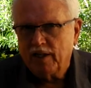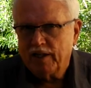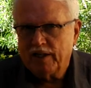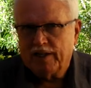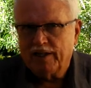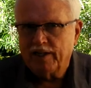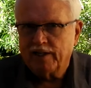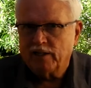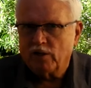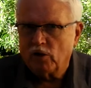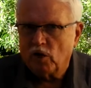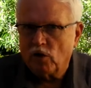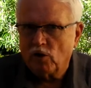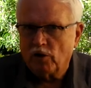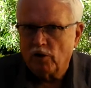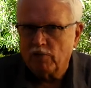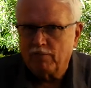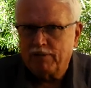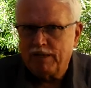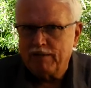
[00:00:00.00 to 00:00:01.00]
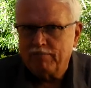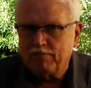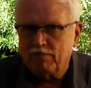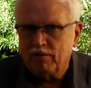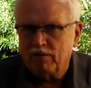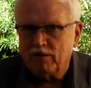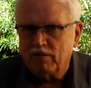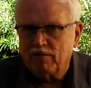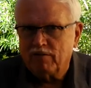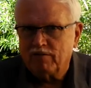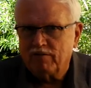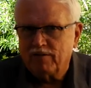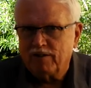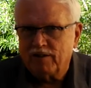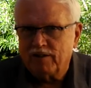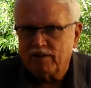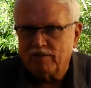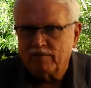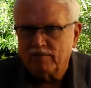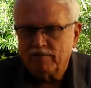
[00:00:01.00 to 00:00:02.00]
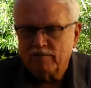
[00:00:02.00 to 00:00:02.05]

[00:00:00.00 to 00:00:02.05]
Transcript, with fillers: He didn't go to the people of uh,